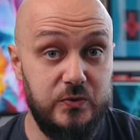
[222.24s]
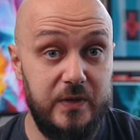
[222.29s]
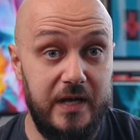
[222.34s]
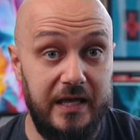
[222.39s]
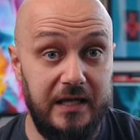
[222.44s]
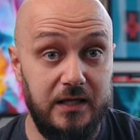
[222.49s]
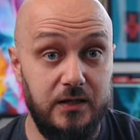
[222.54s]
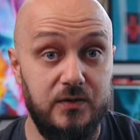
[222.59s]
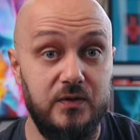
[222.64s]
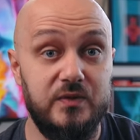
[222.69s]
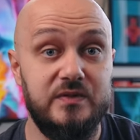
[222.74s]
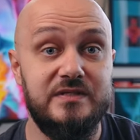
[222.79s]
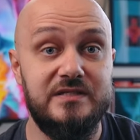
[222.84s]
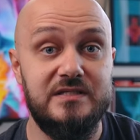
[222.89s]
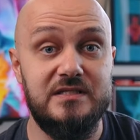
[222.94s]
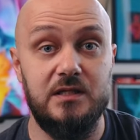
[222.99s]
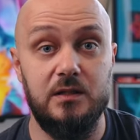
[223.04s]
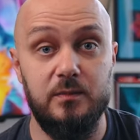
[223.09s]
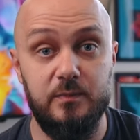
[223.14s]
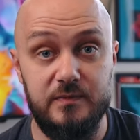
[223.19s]
a good
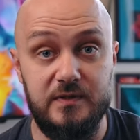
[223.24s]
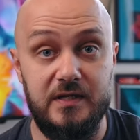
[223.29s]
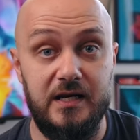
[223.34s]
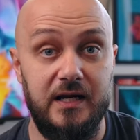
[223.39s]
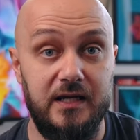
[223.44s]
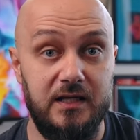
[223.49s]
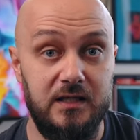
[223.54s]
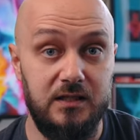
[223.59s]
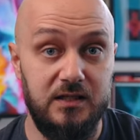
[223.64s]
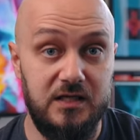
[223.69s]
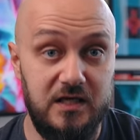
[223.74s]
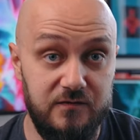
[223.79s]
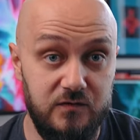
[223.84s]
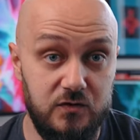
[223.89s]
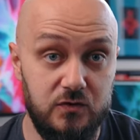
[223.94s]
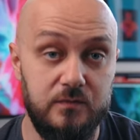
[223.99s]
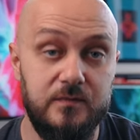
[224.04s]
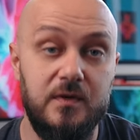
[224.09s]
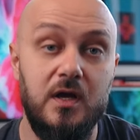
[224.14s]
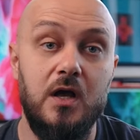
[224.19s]
tip that I can give
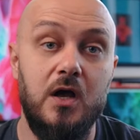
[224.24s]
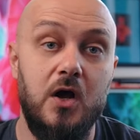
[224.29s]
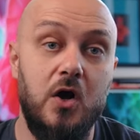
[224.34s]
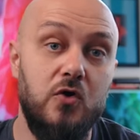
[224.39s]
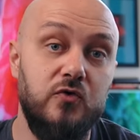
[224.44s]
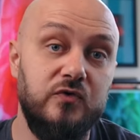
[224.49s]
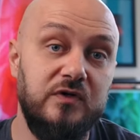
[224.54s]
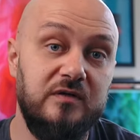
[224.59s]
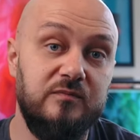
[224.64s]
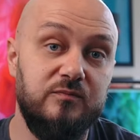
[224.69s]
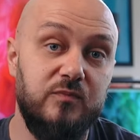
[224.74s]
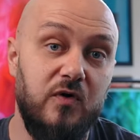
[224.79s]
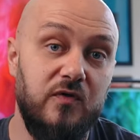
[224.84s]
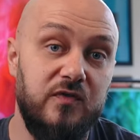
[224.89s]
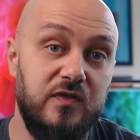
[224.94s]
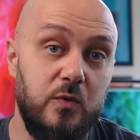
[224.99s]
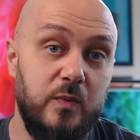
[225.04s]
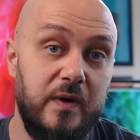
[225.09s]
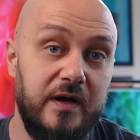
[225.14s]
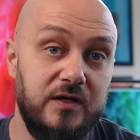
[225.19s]
you. Owning both
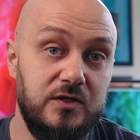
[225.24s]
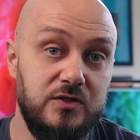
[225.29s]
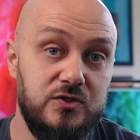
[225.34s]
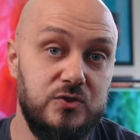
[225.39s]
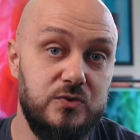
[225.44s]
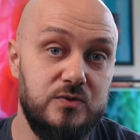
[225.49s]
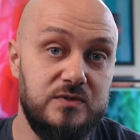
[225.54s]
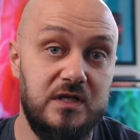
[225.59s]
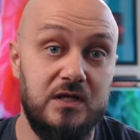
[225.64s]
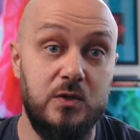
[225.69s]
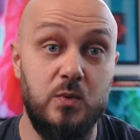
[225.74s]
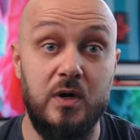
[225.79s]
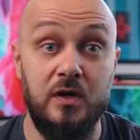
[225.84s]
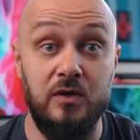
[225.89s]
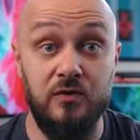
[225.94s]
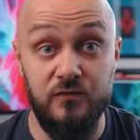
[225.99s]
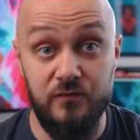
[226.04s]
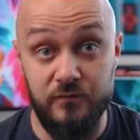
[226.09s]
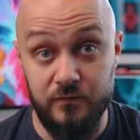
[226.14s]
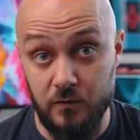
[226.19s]
the YU2s and the
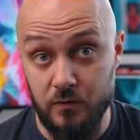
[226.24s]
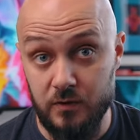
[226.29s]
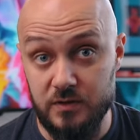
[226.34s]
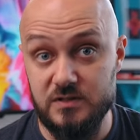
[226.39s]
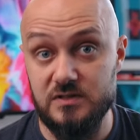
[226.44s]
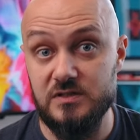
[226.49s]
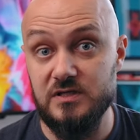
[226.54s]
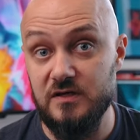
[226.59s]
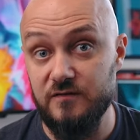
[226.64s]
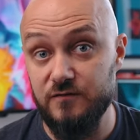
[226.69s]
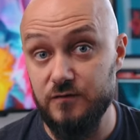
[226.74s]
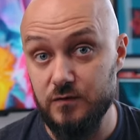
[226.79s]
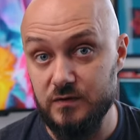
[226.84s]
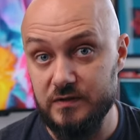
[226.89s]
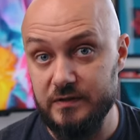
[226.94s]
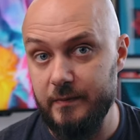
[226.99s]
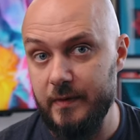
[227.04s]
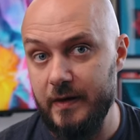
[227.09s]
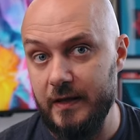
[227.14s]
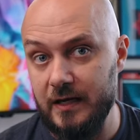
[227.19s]
YU4s, if you're
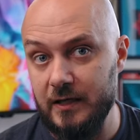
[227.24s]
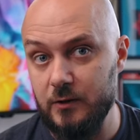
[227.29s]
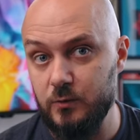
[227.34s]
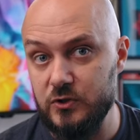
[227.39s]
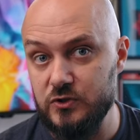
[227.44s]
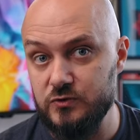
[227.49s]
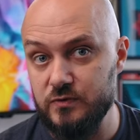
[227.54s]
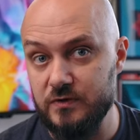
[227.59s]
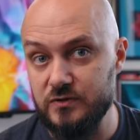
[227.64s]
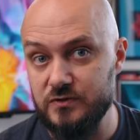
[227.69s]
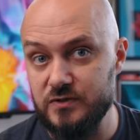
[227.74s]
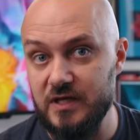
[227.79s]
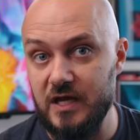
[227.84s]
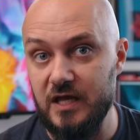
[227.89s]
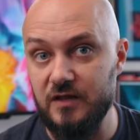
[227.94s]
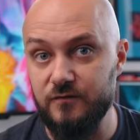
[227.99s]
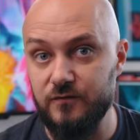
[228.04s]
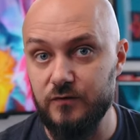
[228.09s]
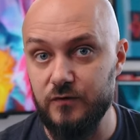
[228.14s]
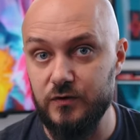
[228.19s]
debating which one to
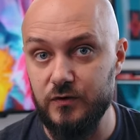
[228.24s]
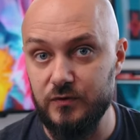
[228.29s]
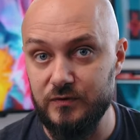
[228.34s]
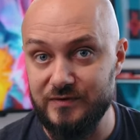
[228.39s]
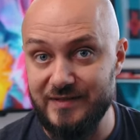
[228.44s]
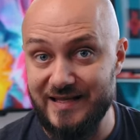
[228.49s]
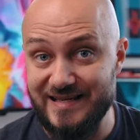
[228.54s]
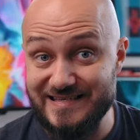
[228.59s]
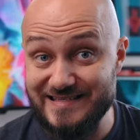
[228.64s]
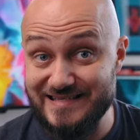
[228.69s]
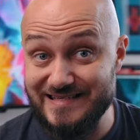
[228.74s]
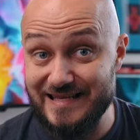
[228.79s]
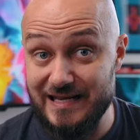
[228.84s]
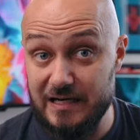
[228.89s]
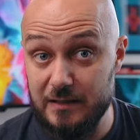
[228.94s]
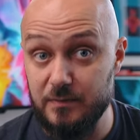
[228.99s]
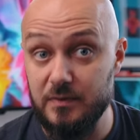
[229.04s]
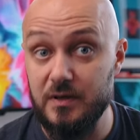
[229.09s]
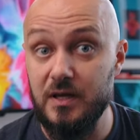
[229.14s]
get for your desk setup,